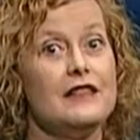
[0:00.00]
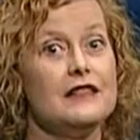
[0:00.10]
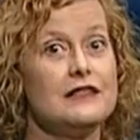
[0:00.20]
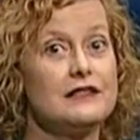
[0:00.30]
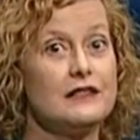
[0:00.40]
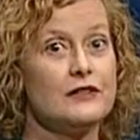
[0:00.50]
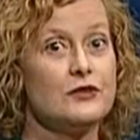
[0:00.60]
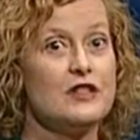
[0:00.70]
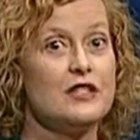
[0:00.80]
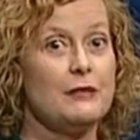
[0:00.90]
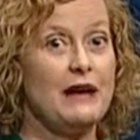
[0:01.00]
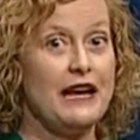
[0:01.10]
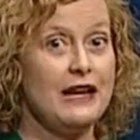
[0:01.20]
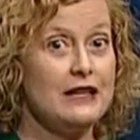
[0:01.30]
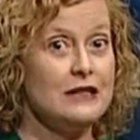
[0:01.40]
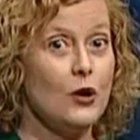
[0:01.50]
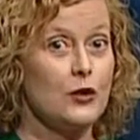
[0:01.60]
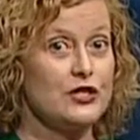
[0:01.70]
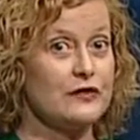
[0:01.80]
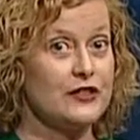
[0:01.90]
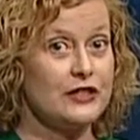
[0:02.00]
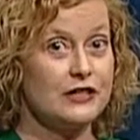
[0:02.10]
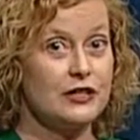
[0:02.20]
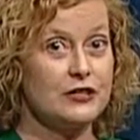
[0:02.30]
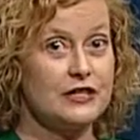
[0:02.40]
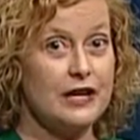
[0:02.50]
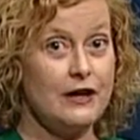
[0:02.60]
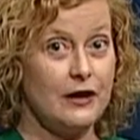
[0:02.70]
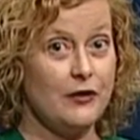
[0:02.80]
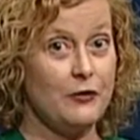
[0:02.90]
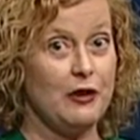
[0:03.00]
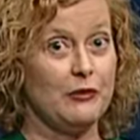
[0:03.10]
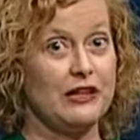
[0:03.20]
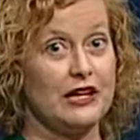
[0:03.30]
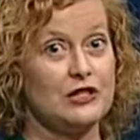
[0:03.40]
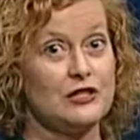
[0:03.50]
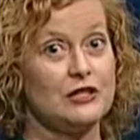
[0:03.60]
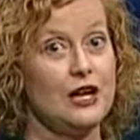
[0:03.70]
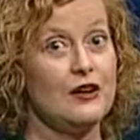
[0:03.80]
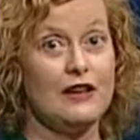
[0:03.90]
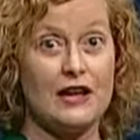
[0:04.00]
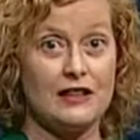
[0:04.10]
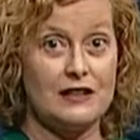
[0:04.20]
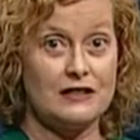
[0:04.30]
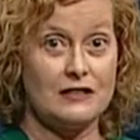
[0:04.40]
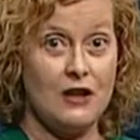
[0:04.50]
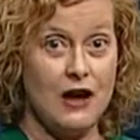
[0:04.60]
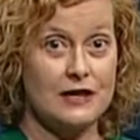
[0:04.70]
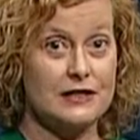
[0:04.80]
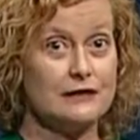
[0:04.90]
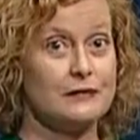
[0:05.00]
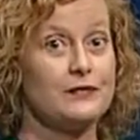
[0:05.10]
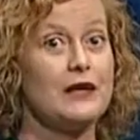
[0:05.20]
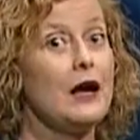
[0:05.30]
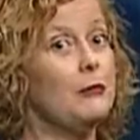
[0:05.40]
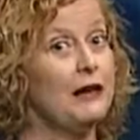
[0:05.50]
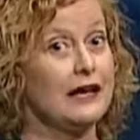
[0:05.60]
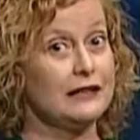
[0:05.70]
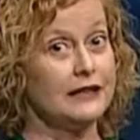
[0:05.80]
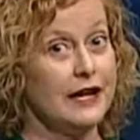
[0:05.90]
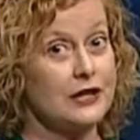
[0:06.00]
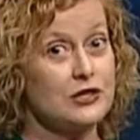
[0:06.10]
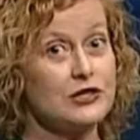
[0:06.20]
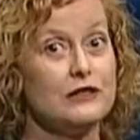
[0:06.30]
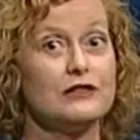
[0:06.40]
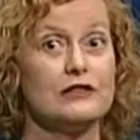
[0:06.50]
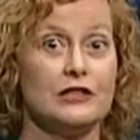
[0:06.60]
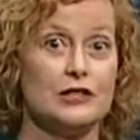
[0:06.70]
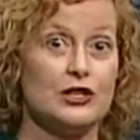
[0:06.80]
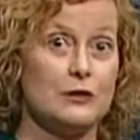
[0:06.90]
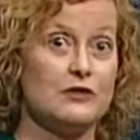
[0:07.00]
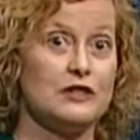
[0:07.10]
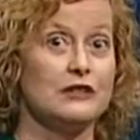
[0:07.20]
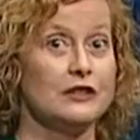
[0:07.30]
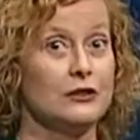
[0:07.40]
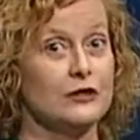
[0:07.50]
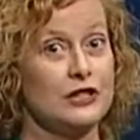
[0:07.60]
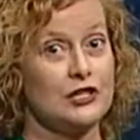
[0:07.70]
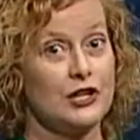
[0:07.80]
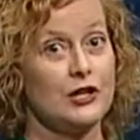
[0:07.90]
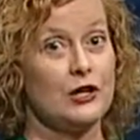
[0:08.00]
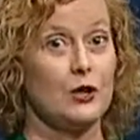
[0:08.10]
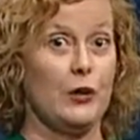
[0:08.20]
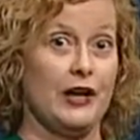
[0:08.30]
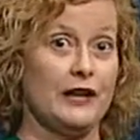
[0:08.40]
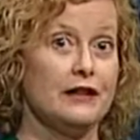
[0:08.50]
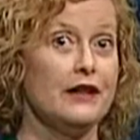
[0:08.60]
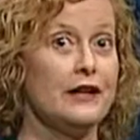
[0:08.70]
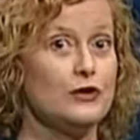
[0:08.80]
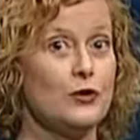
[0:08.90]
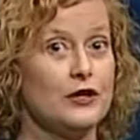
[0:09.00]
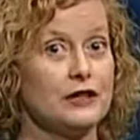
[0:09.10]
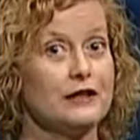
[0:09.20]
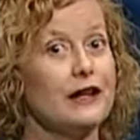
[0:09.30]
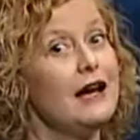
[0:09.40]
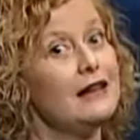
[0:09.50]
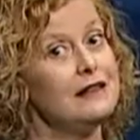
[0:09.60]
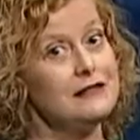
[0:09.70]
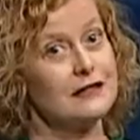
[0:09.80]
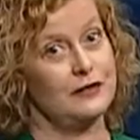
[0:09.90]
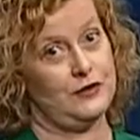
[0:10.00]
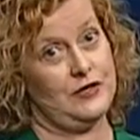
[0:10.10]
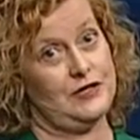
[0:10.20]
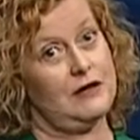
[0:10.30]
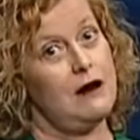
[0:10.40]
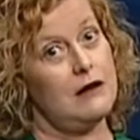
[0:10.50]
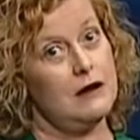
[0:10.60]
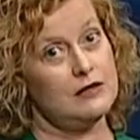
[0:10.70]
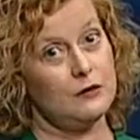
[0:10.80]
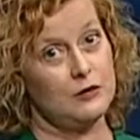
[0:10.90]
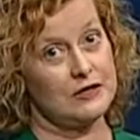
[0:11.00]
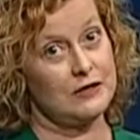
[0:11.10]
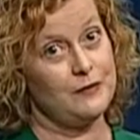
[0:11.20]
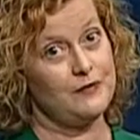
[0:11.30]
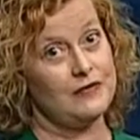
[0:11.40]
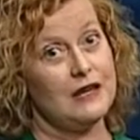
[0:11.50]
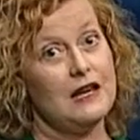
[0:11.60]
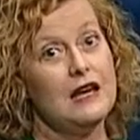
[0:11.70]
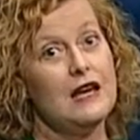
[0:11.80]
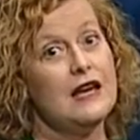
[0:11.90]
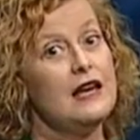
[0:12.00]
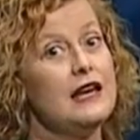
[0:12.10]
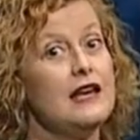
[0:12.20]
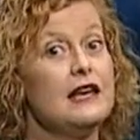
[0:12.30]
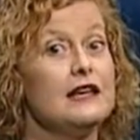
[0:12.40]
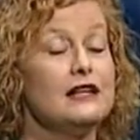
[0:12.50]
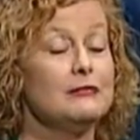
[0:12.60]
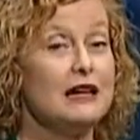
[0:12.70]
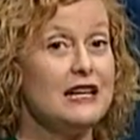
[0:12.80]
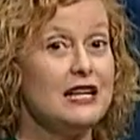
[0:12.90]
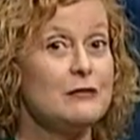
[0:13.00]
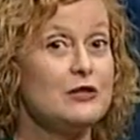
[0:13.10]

These countries ban or severely curtail the publication of atheist thoughts. Bangladesh, Egypt, Indonesia, Kuwait, and Jordan. And these countries are also Muslim. In many